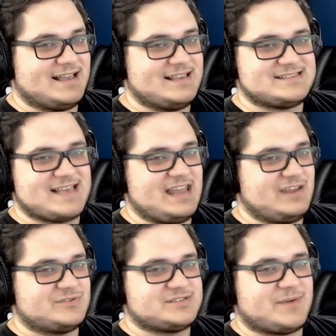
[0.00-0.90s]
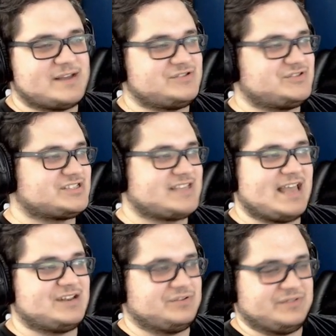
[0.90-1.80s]
Is anyone surprised? You just
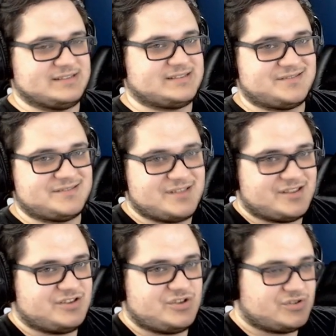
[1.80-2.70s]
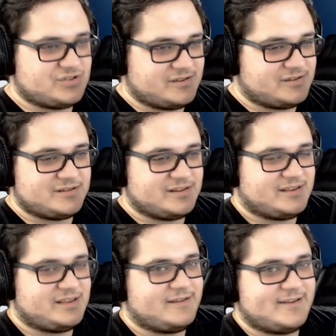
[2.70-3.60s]
can't do this.
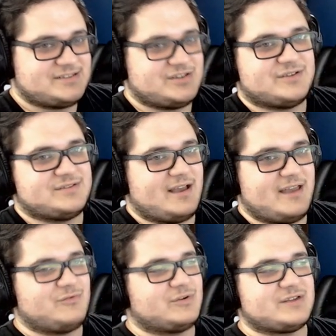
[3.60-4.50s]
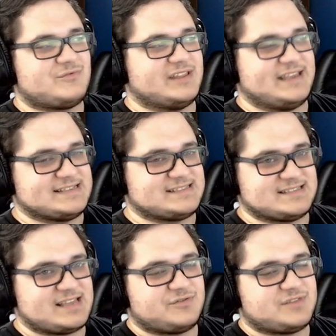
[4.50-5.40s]
You know, anyone can really guess
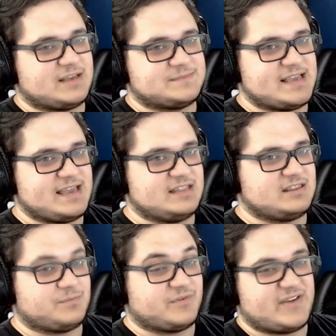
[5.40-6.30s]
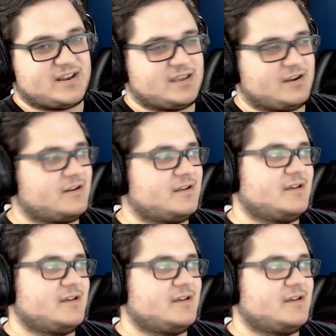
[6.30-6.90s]
this. I don't think I'm saying anything prophetic here.